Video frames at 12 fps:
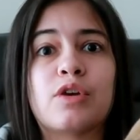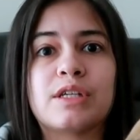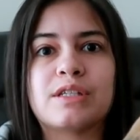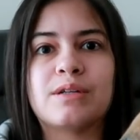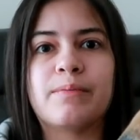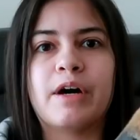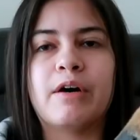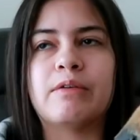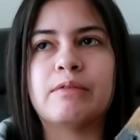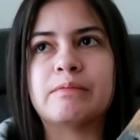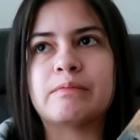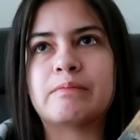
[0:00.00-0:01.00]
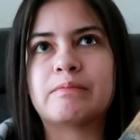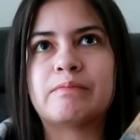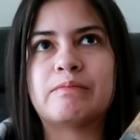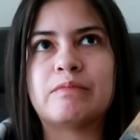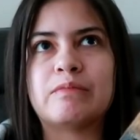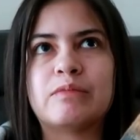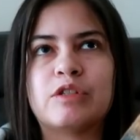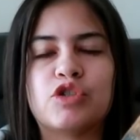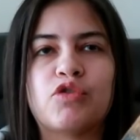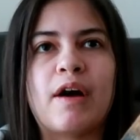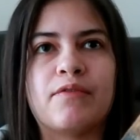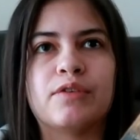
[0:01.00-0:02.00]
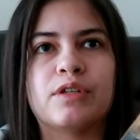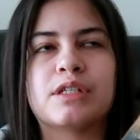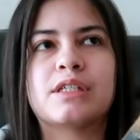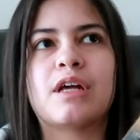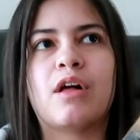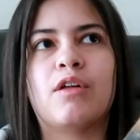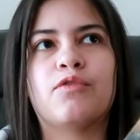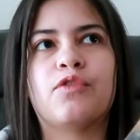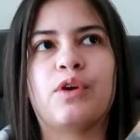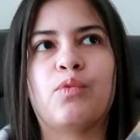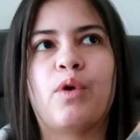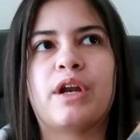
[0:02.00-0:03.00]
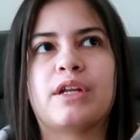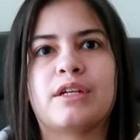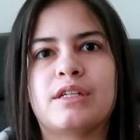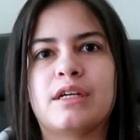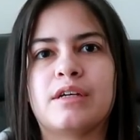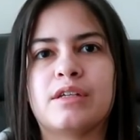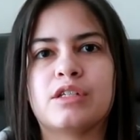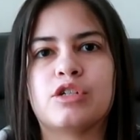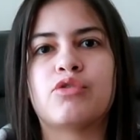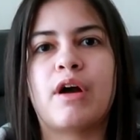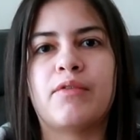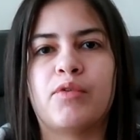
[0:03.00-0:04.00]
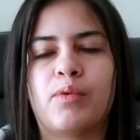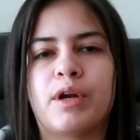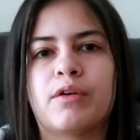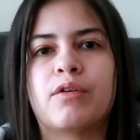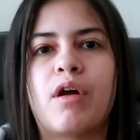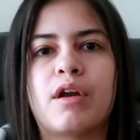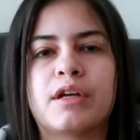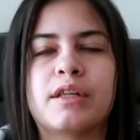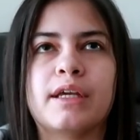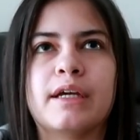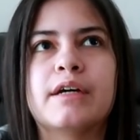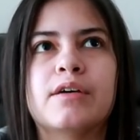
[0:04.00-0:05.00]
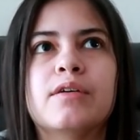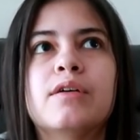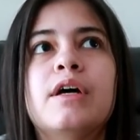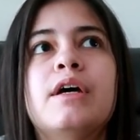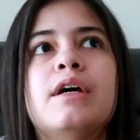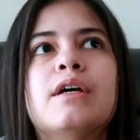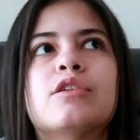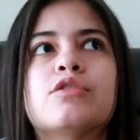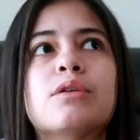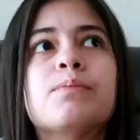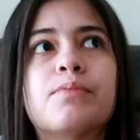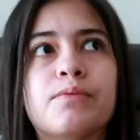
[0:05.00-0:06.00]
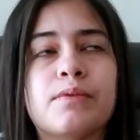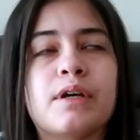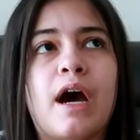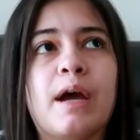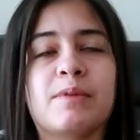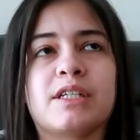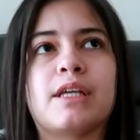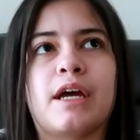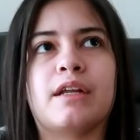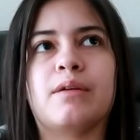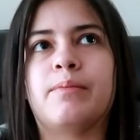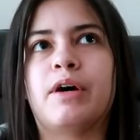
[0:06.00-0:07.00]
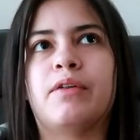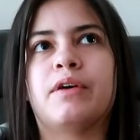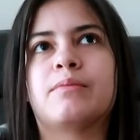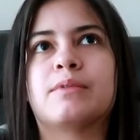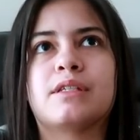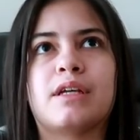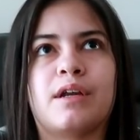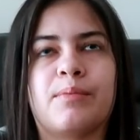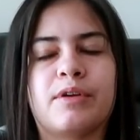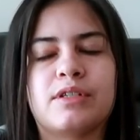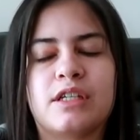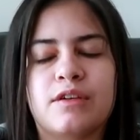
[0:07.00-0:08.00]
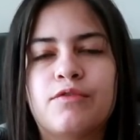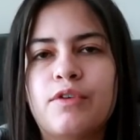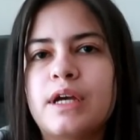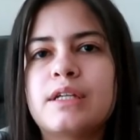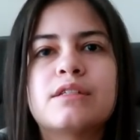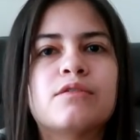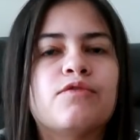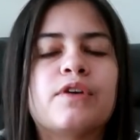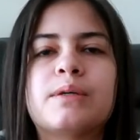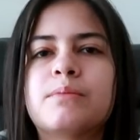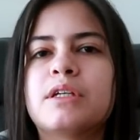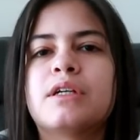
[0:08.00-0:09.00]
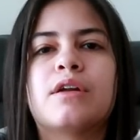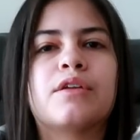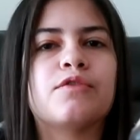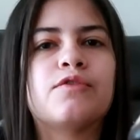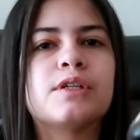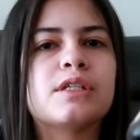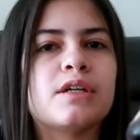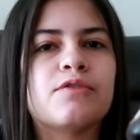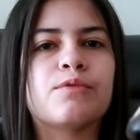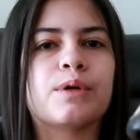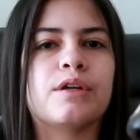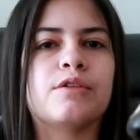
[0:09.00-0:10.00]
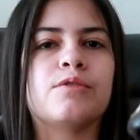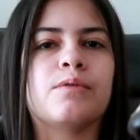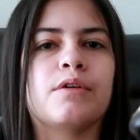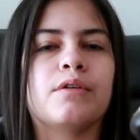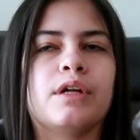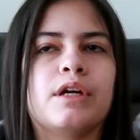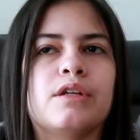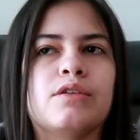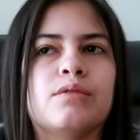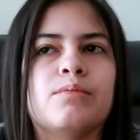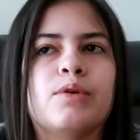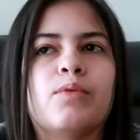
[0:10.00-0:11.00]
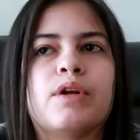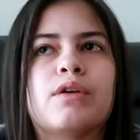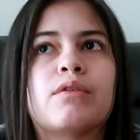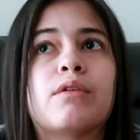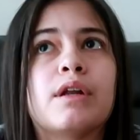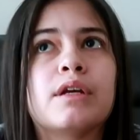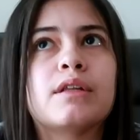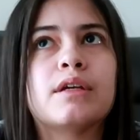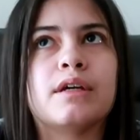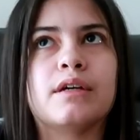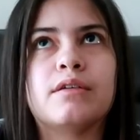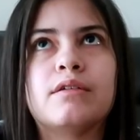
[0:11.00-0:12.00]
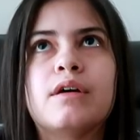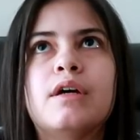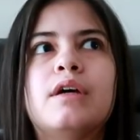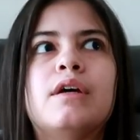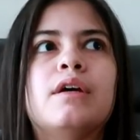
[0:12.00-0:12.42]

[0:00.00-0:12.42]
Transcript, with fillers: stressed about the travel itself and what it entails to travel when you're chronically ill. The trip I'm excited about, like I'm excited about seeing friends and family and all the fun stuff we're gonna do in Orlando, but when you're chronically ill,